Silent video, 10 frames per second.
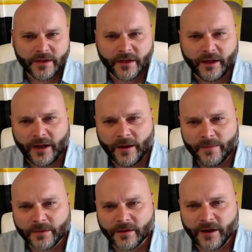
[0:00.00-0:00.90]

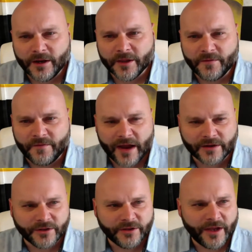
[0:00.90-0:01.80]
Another
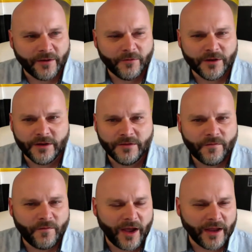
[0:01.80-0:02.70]
factor that we
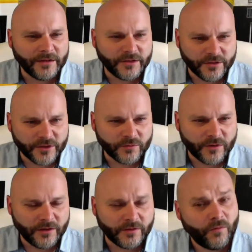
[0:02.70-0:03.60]
find too as
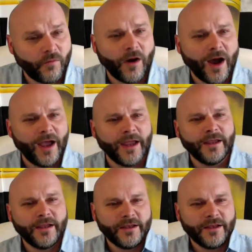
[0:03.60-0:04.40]
well is why